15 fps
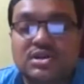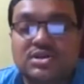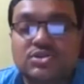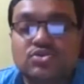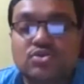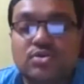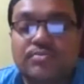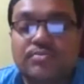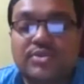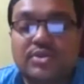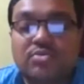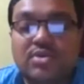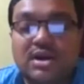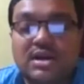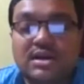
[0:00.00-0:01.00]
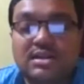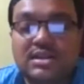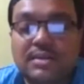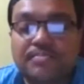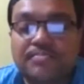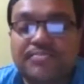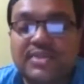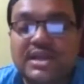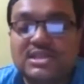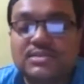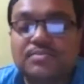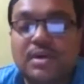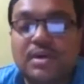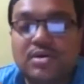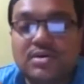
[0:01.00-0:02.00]
So what are they? His
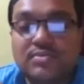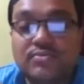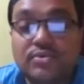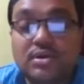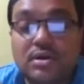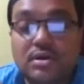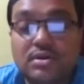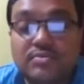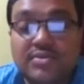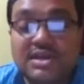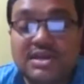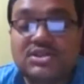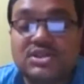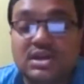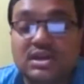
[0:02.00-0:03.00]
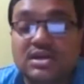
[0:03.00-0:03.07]
powerful conviction,